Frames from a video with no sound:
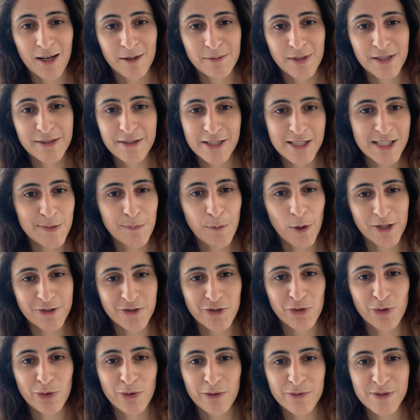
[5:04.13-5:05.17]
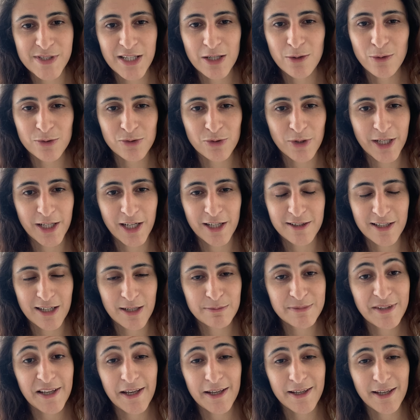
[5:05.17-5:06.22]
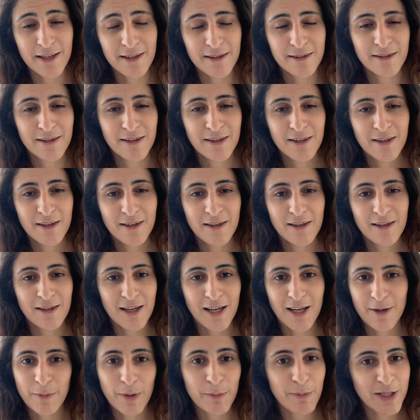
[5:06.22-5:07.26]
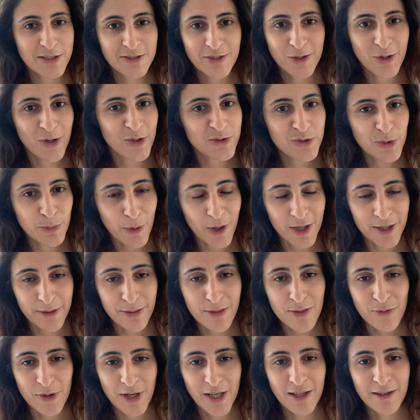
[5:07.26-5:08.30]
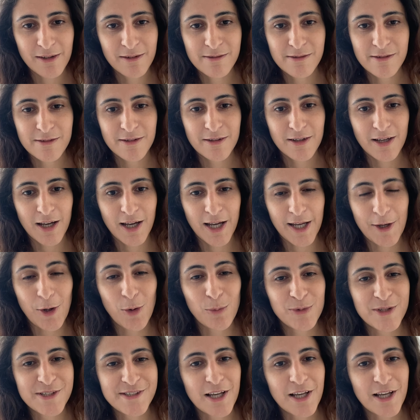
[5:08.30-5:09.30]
in this part 2 of SQL training that I'm taking. I'm about to go into part 3. I hope this